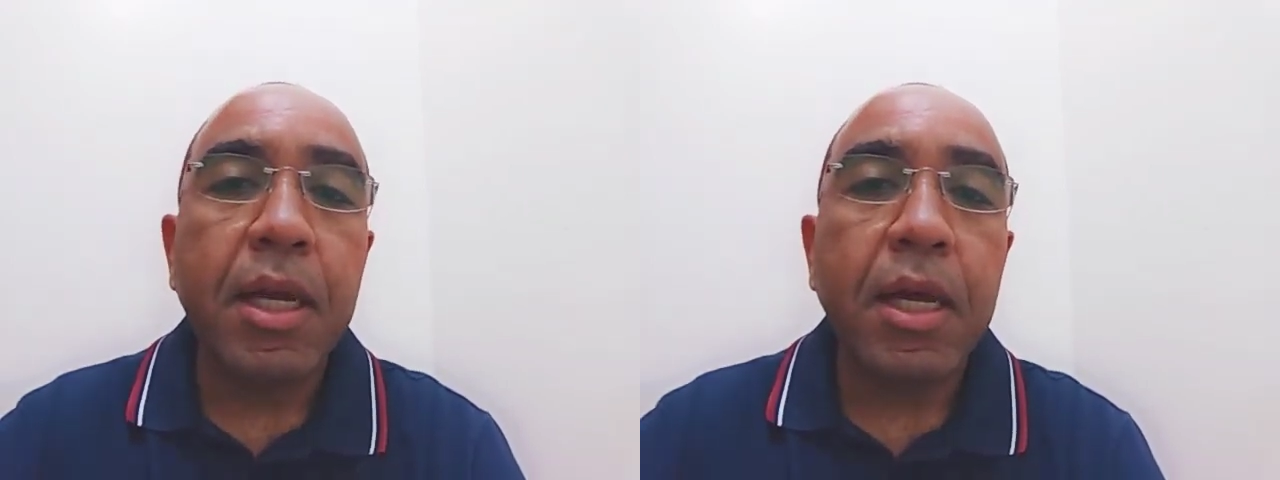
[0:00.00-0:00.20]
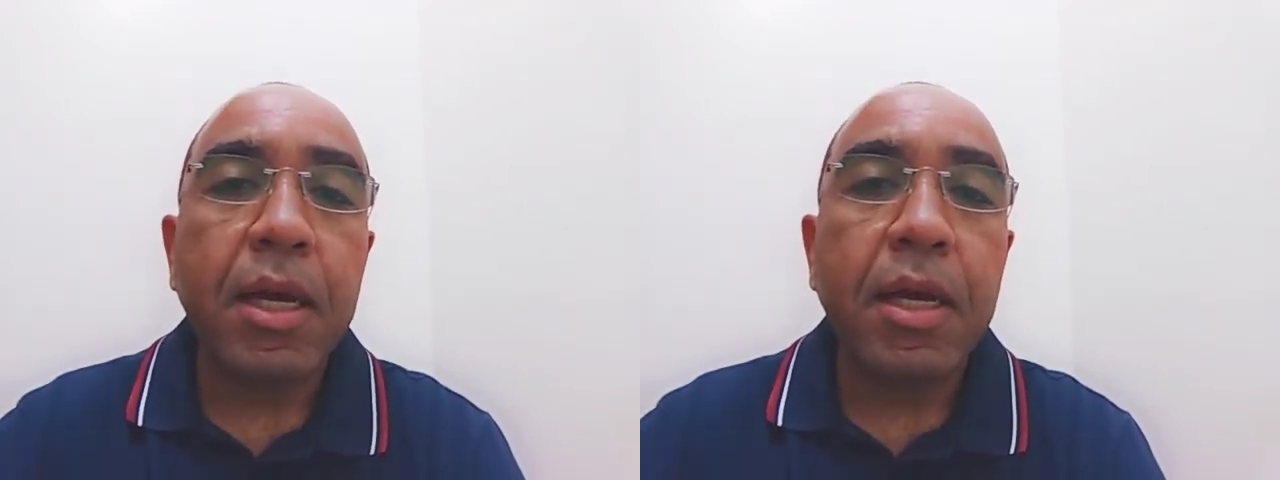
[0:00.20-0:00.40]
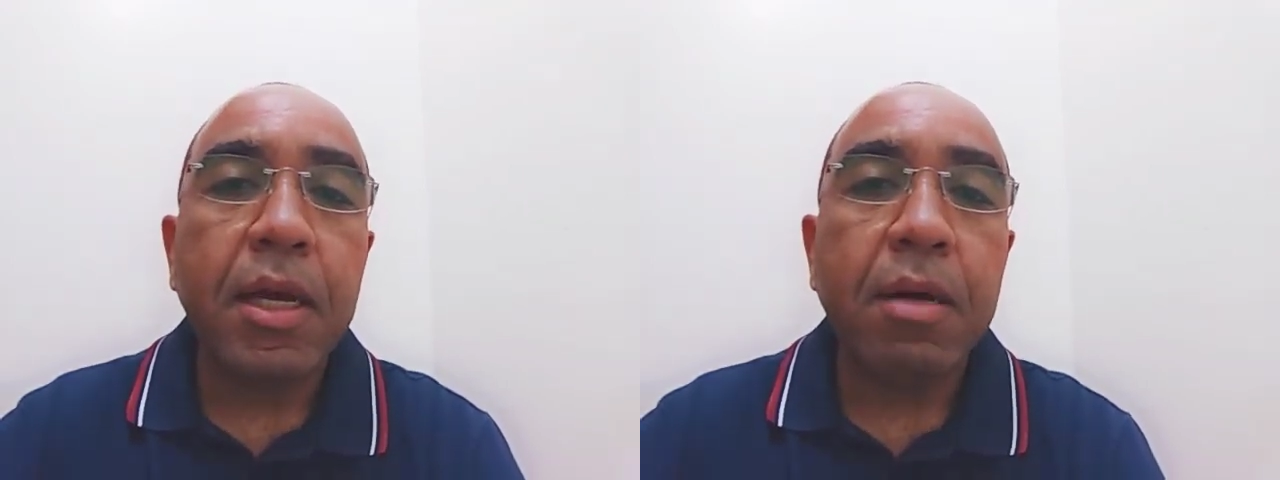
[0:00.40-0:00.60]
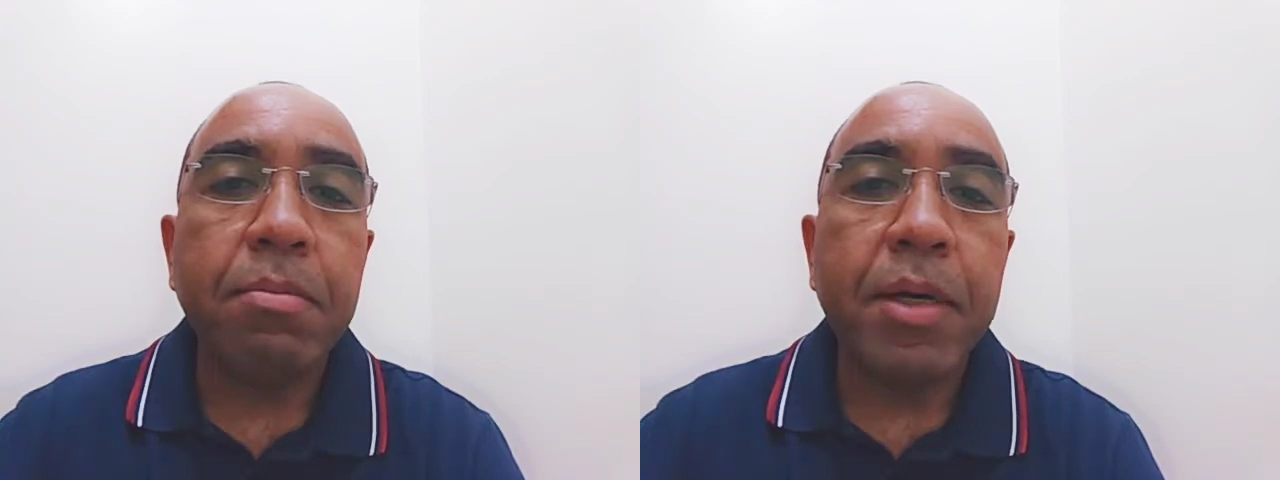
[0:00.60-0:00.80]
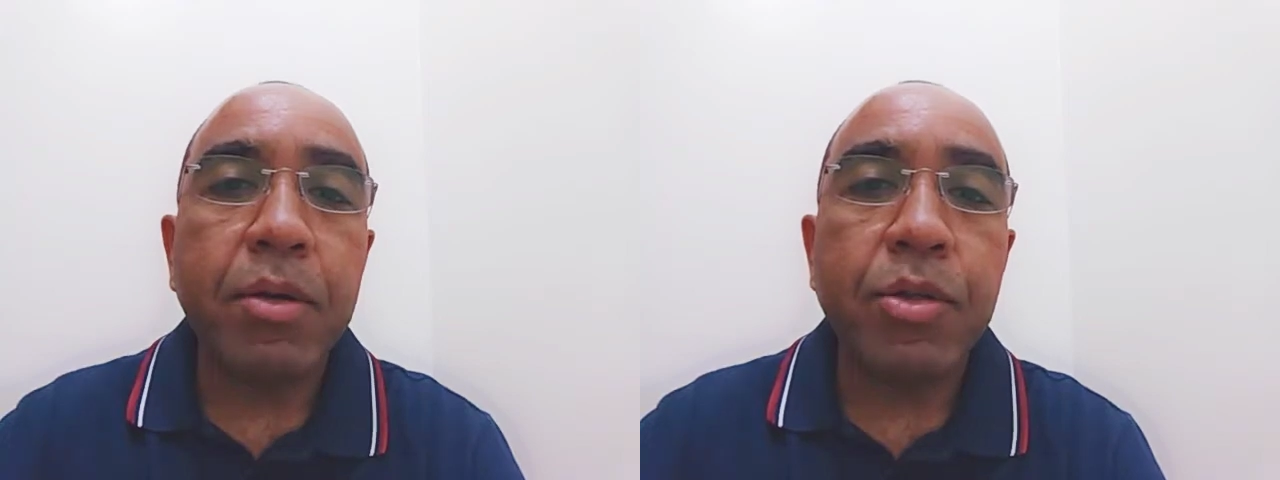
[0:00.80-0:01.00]

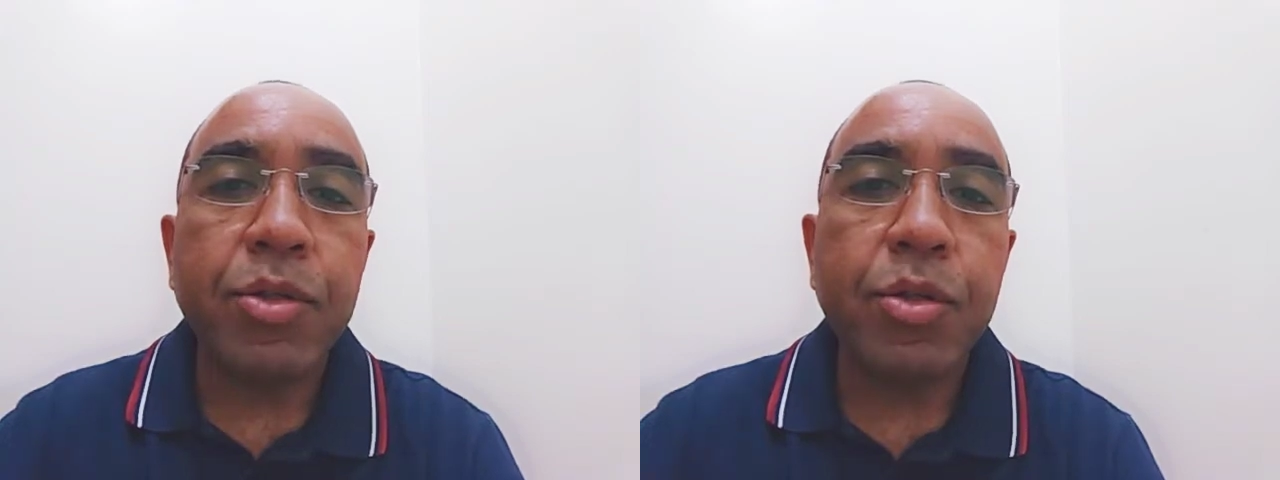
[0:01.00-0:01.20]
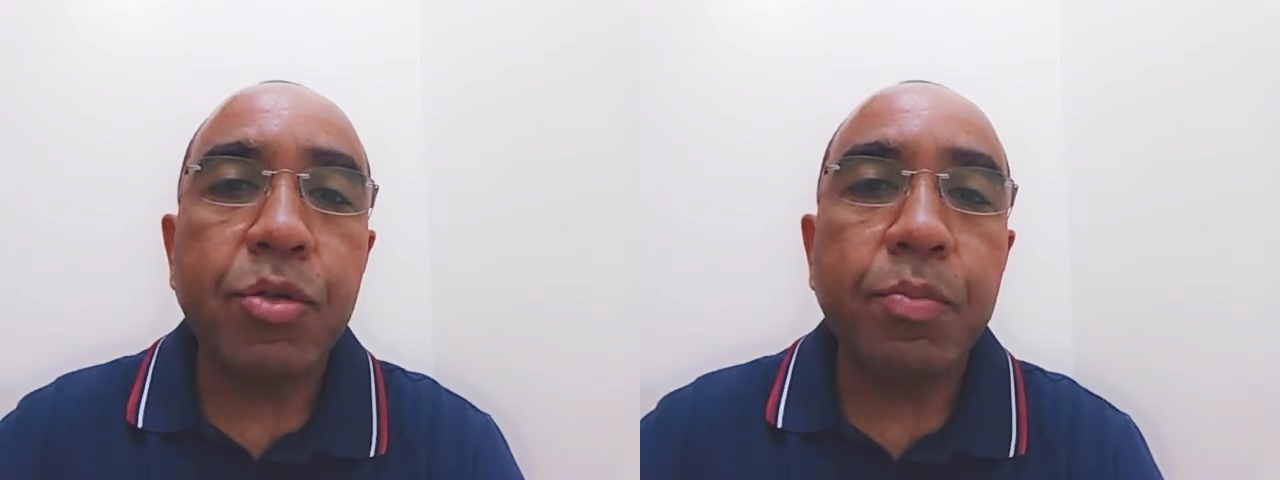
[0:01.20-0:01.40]
but also